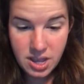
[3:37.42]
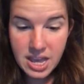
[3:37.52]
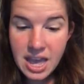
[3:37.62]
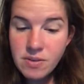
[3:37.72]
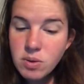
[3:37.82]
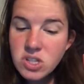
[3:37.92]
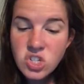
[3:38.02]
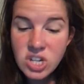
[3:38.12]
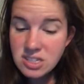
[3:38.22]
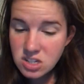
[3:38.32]
Everyone's
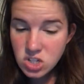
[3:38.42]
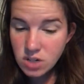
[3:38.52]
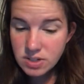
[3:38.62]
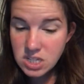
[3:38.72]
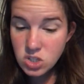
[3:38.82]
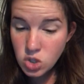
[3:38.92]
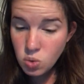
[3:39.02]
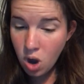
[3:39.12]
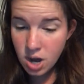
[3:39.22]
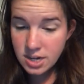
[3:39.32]
just as nervous as
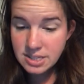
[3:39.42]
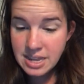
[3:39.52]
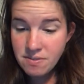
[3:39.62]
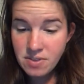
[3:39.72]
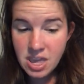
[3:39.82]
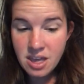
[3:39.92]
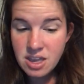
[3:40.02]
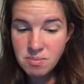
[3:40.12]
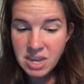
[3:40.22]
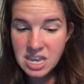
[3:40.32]
you are, said Via
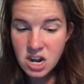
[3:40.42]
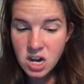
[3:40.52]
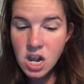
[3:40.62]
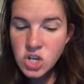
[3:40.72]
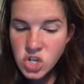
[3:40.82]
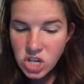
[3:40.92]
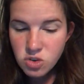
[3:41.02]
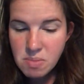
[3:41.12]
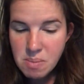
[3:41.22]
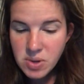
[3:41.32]
in my ear. Just
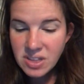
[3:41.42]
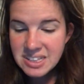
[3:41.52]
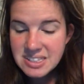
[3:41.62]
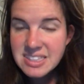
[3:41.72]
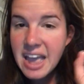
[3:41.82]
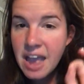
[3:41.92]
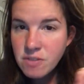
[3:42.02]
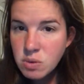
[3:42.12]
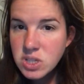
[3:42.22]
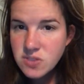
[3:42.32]
remember that this is
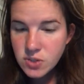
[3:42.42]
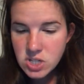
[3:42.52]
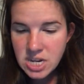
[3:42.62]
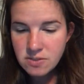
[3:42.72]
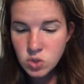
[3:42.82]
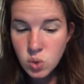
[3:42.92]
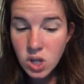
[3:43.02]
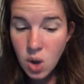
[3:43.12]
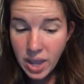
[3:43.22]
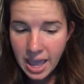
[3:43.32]
everyone's first day of school,
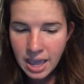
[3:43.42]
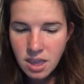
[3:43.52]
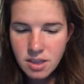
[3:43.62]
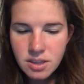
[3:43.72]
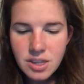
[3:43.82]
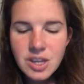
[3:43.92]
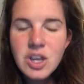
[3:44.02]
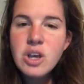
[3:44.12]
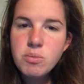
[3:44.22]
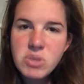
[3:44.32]
okay?
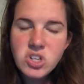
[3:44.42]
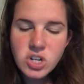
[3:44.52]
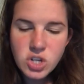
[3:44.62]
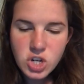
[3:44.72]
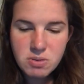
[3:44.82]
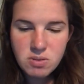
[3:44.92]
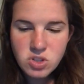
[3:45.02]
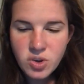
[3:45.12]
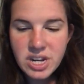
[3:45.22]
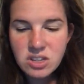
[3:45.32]
Mr. Tushman was
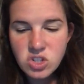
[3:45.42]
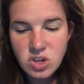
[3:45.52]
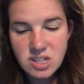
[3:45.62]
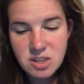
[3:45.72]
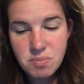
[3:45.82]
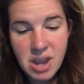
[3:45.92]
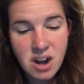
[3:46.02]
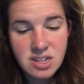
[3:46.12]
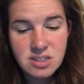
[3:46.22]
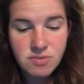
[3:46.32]
greeting students and
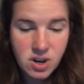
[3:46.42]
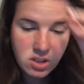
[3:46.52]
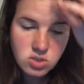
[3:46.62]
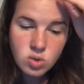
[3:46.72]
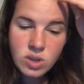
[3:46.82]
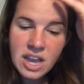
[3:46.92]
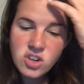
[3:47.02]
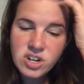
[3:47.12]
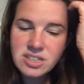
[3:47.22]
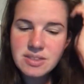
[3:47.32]
parents in front of the school
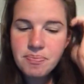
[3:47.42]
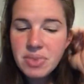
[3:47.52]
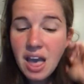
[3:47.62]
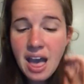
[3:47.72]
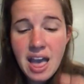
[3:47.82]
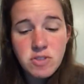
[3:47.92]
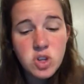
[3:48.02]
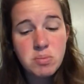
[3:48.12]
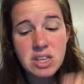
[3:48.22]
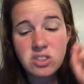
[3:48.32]
entrance. I have to
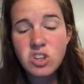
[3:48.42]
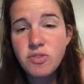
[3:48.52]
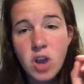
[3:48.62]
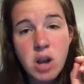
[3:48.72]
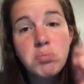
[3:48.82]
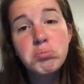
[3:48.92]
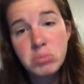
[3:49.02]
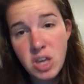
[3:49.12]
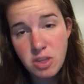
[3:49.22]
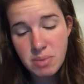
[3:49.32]
admit, so far,
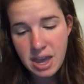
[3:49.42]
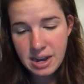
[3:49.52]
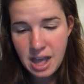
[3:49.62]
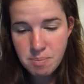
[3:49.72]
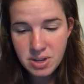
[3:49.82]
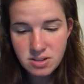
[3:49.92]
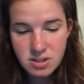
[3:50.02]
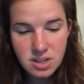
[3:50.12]
nothing bad had happened.